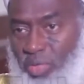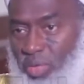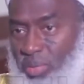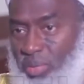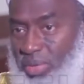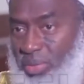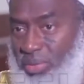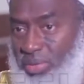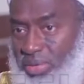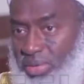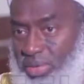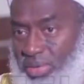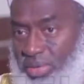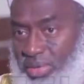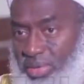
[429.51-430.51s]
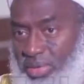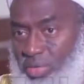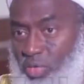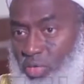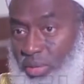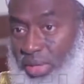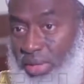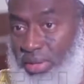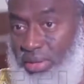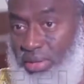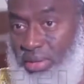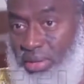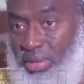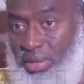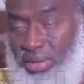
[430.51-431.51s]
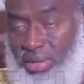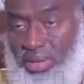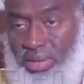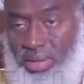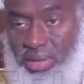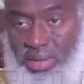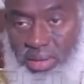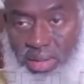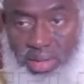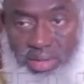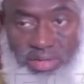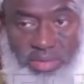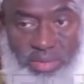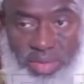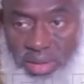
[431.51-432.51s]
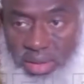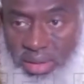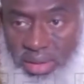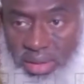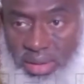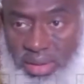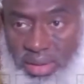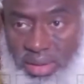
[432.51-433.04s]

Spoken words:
problem with the nomadic herdsmen.